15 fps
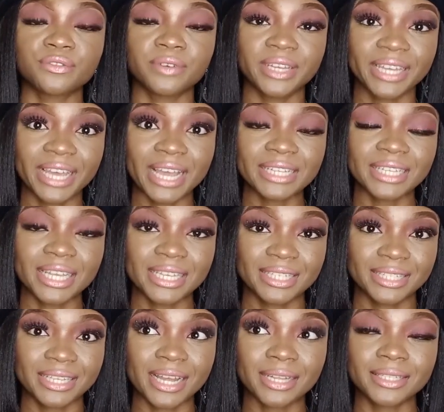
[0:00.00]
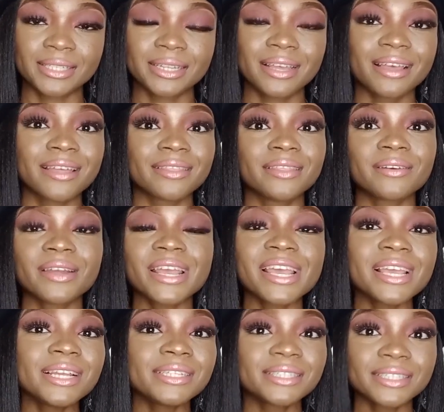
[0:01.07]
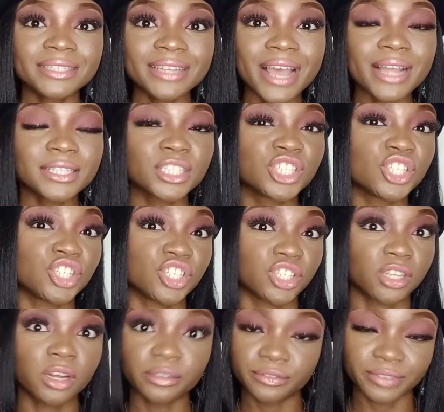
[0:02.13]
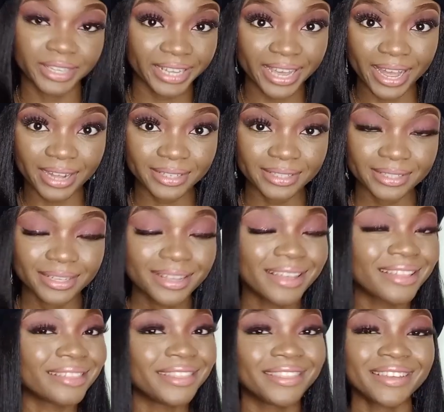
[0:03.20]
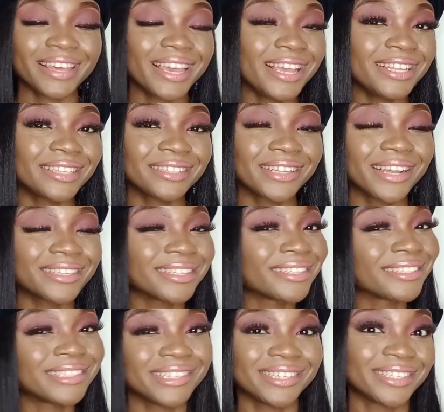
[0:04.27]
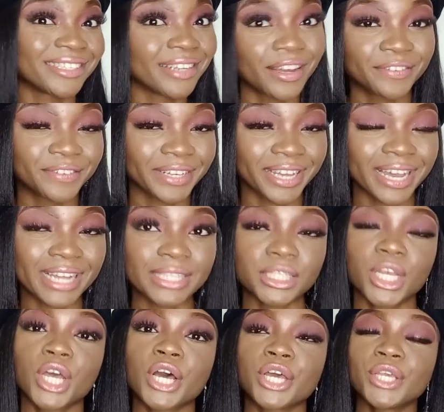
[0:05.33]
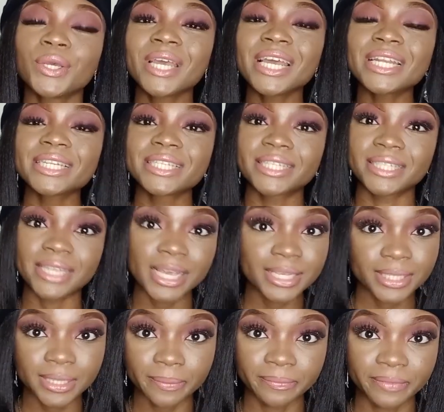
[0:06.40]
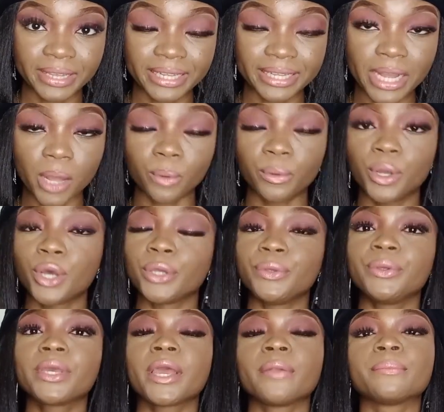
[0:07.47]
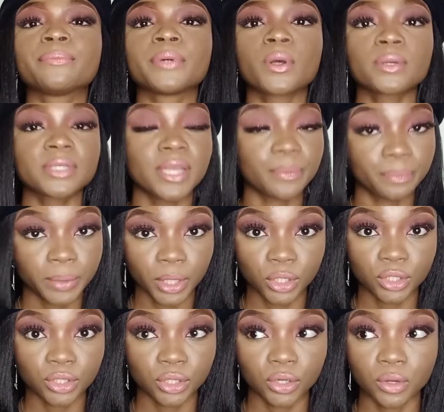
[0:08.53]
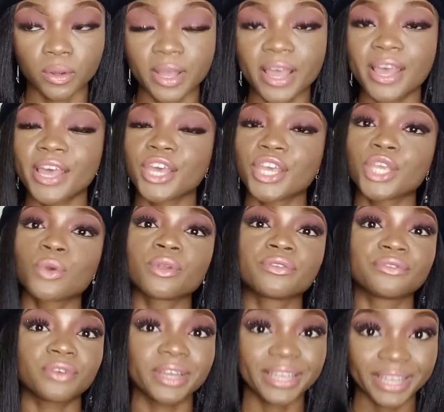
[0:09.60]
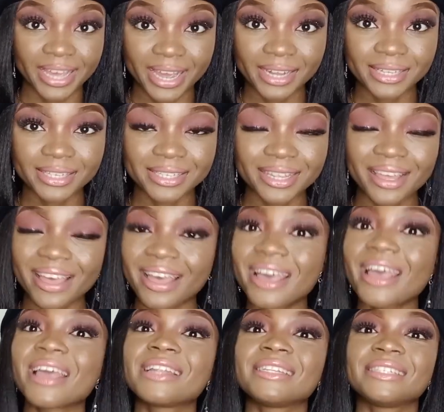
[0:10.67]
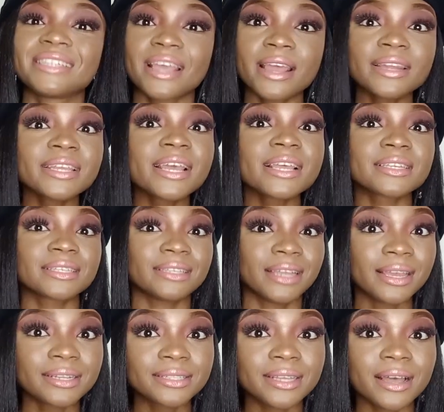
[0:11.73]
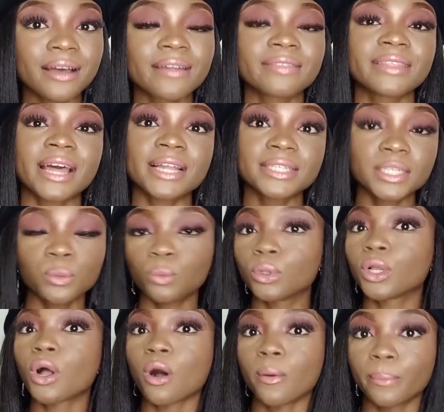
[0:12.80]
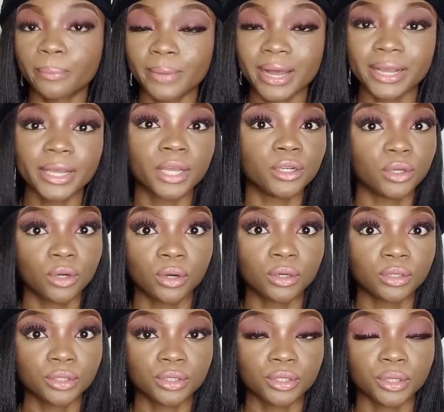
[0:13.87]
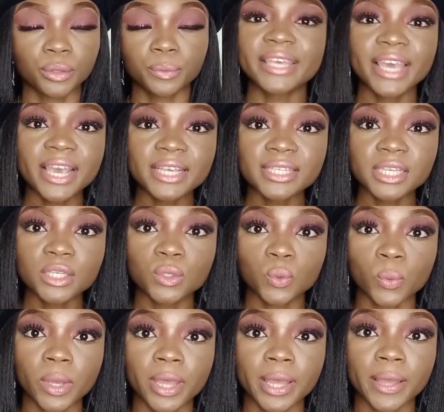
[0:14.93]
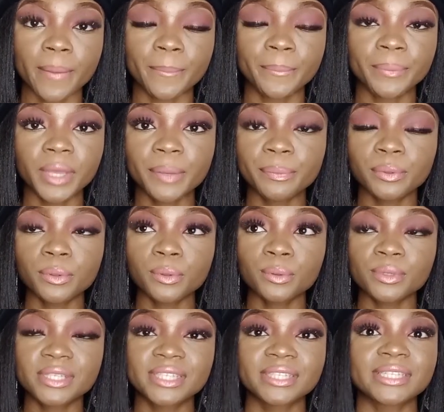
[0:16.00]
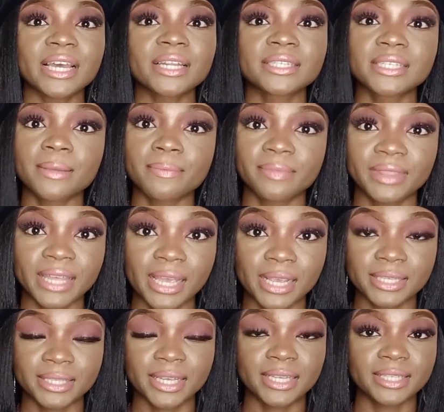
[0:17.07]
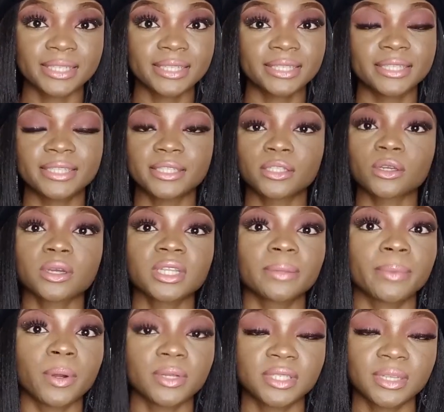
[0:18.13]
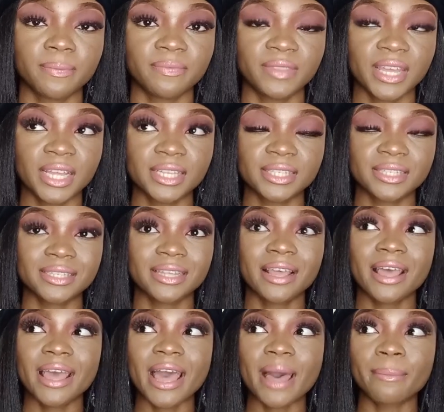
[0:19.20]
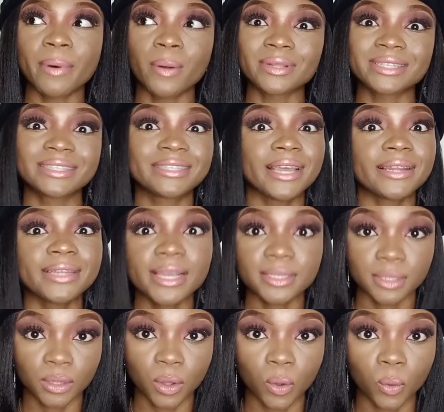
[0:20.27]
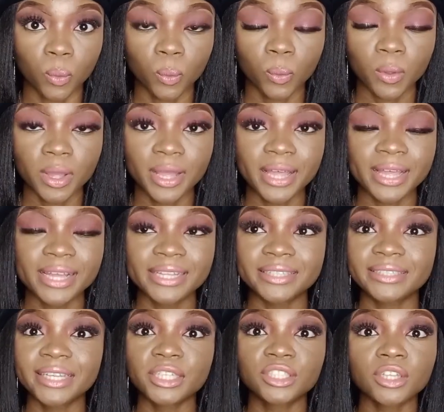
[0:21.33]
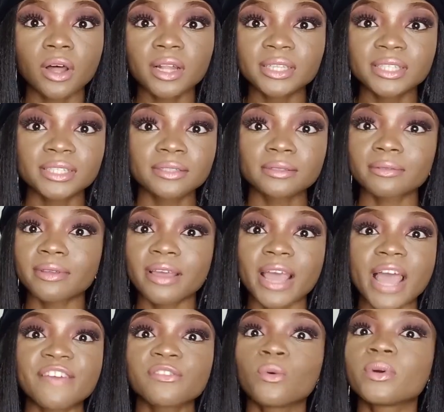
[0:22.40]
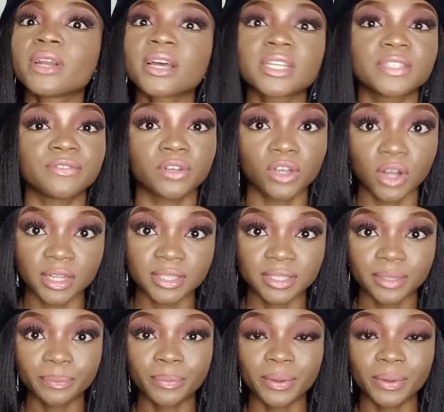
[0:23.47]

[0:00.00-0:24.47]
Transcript: to forget is that the internet does not forget. The internet does not forget. You can say something now, you can post a picture, you would forget, and 10 years later, that thing will come back and haunt you. Cases where people said certain things, they talked about some things about 10 years ago, they thought everyone has forgotten,